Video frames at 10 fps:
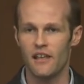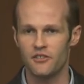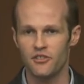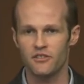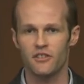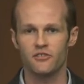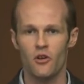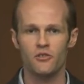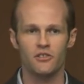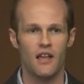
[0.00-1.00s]
It's just a
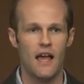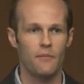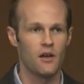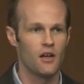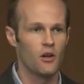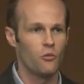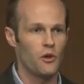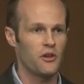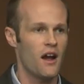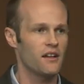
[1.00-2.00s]
social app
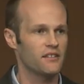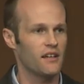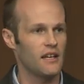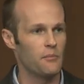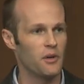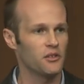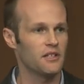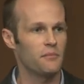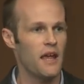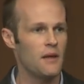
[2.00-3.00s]
with content and
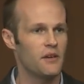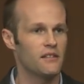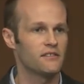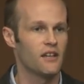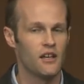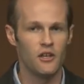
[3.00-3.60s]
built-in payments.